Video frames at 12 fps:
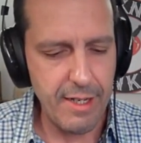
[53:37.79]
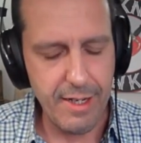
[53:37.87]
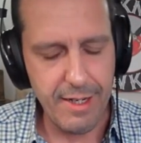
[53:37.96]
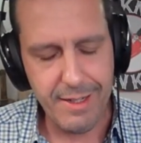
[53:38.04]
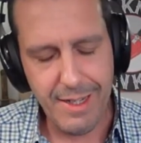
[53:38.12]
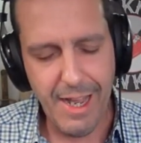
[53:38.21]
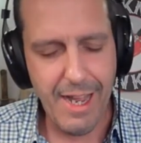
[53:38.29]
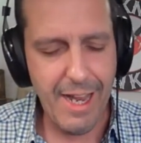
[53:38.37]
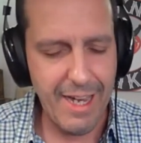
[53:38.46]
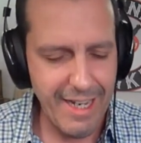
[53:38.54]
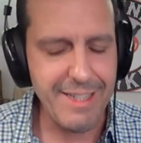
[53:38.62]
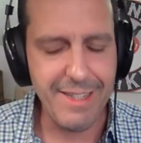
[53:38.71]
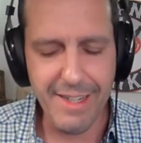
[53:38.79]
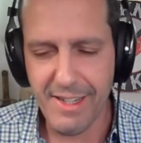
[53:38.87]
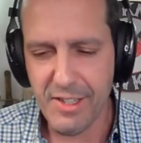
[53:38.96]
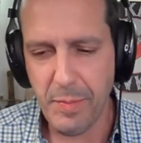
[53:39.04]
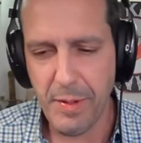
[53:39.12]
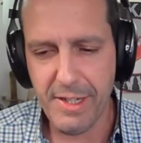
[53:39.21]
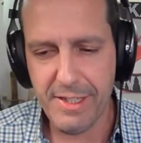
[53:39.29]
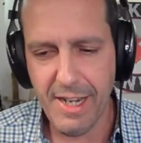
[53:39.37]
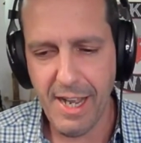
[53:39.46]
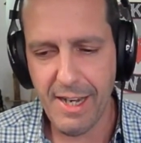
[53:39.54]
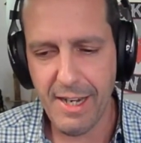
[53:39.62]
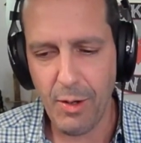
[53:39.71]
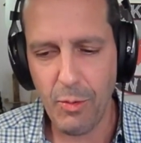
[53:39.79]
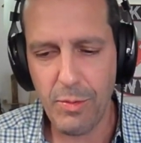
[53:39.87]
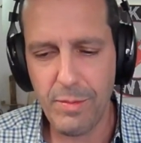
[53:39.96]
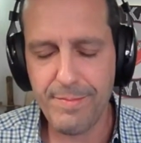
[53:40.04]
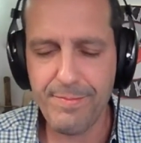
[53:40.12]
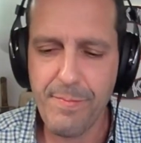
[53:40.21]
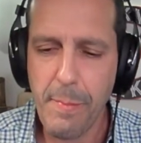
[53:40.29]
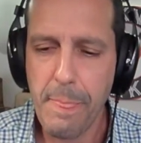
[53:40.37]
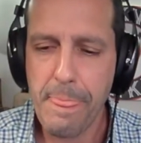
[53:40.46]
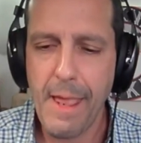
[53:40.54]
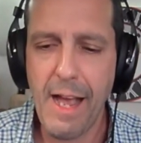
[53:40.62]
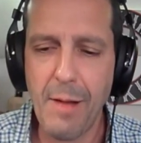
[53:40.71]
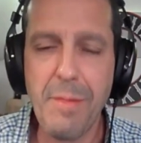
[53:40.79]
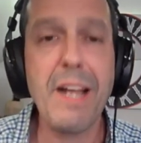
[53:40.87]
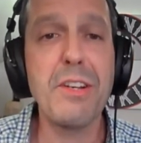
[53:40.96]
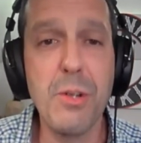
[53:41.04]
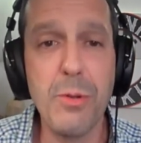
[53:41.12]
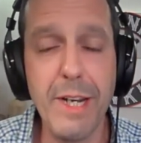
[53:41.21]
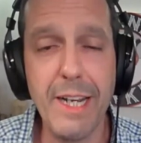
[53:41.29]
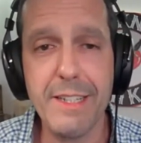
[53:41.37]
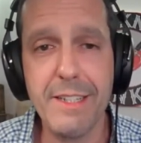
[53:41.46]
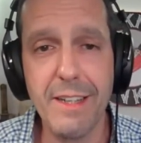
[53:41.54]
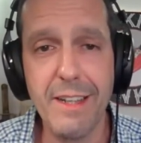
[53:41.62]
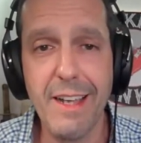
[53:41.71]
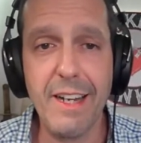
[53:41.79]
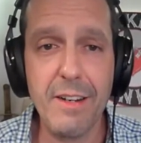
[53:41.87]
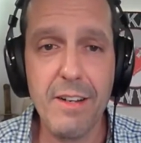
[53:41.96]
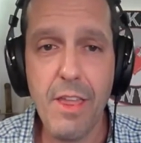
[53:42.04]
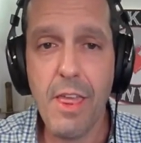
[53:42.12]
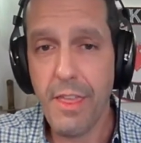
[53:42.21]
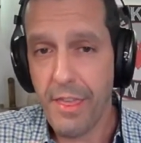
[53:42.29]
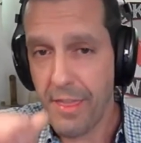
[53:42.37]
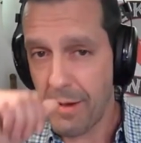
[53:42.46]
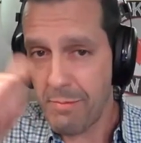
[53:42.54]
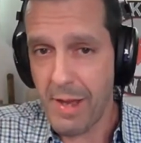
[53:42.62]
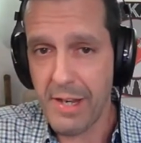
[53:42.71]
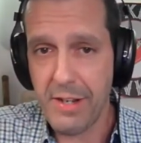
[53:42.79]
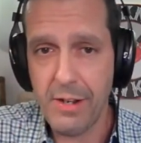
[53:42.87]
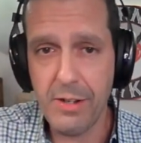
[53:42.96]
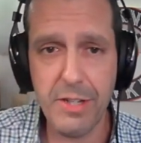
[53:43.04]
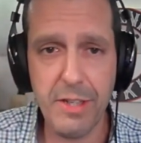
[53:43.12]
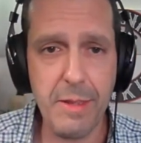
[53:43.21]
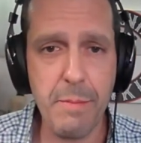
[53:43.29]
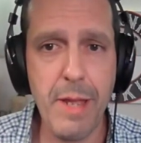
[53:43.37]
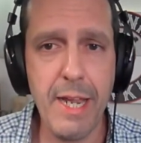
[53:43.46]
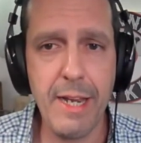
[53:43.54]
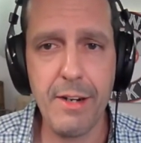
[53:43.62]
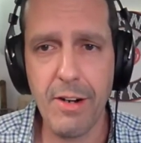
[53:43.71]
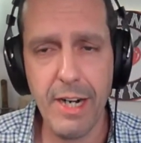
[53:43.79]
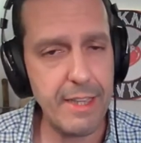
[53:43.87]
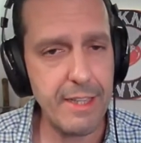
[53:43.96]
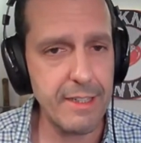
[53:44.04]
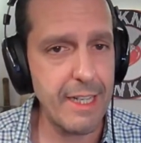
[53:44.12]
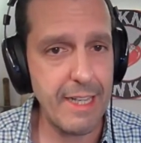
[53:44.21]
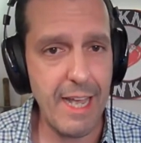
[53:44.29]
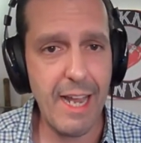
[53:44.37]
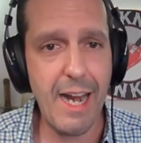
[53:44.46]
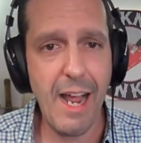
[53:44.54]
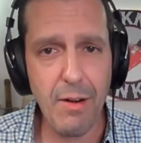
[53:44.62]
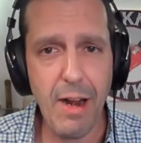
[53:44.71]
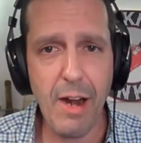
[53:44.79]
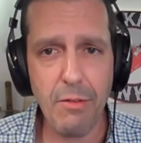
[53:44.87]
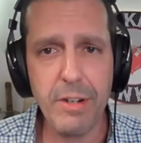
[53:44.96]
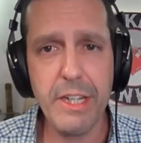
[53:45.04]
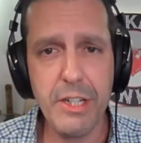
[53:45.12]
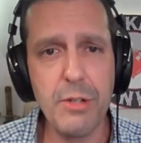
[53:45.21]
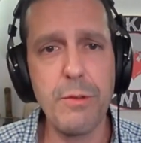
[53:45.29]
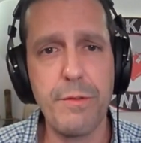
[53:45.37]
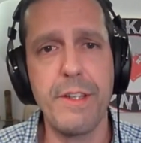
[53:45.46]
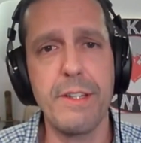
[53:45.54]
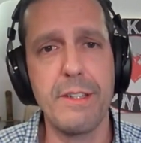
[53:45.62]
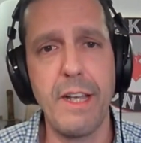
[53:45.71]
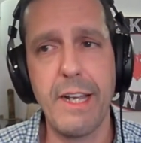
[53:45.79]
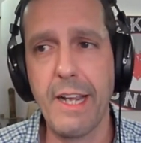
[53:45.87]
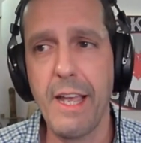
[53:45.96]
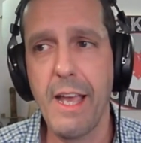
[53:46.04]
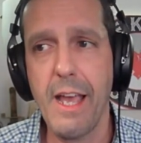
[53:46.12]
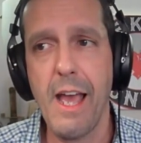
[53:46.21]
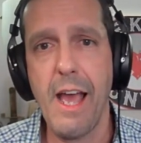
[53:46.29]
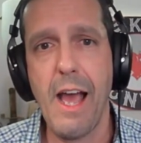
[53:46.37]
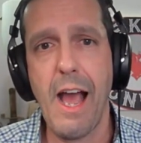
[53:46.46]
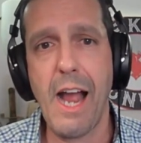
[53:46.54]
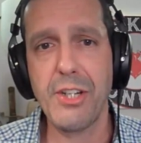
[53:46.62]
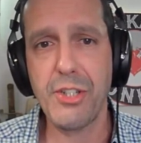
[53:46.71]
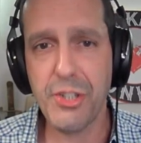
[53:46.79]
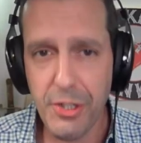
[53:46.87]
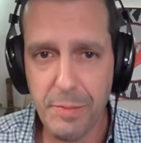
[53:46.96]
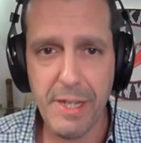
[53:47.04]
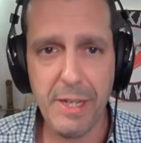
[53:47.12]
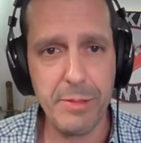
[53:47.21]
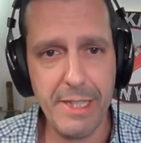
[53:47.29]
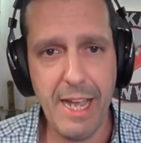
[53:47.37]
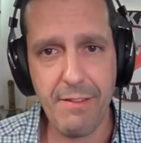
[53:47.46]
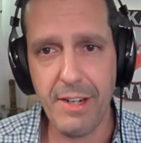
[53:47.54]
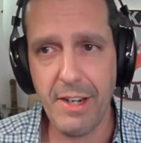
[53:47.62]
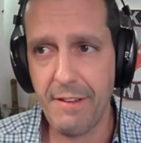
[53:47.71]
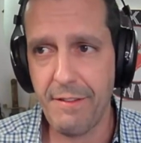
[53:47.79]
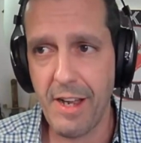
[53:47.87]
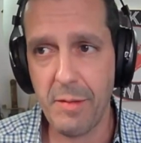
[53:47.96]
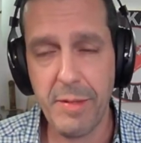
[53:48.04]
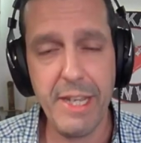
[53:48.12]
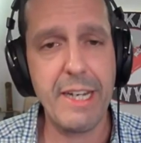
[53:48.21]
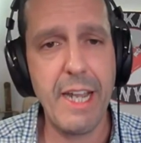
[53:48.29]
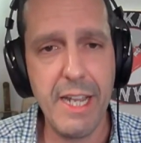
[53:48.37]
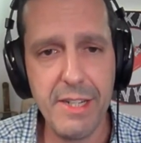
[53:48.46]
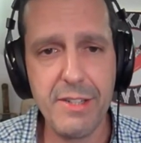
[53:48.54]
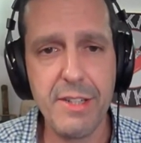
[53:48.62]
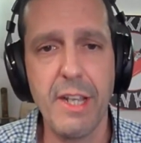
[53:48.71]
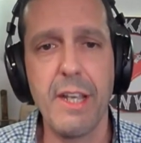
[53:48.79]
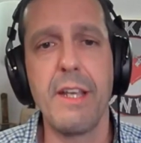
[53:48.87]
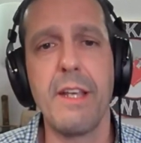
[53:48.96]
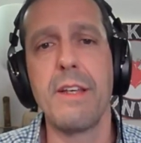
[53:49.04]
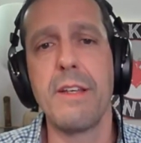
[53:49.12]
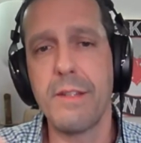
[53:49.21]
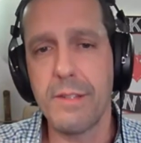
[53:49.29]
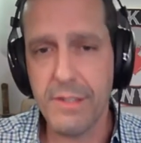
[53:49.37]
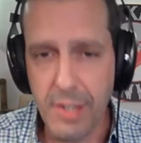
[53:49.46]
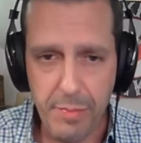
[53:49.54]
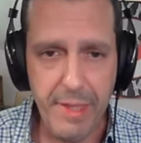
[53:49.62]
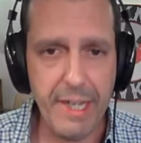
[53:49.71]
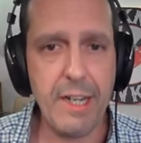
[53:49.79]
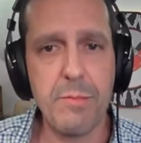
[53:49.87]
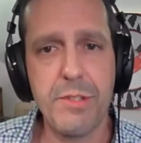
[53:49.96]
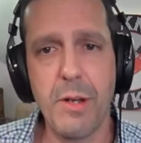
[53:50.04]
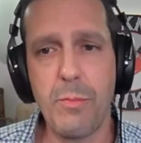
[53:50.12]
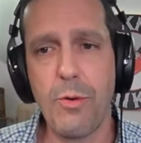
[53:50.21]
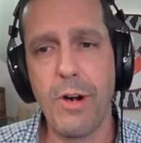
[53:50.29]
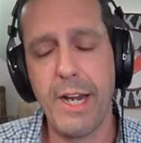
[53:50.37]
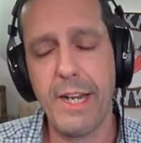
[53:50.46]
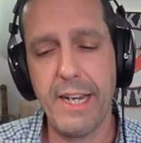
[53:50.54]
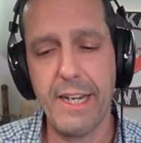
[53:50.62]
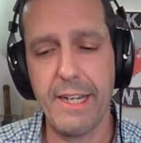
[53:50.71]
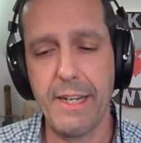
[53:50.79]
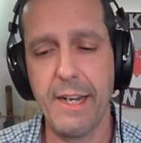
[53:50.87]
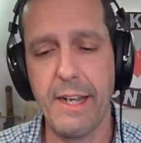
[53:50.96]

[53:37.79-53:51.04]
Uh, I guess it is, but it's not a. I'm not doing it to like thumb my nose at the man or anything like that. I I really do feel like I should be able to have a knife on me in case something comes up where I need it.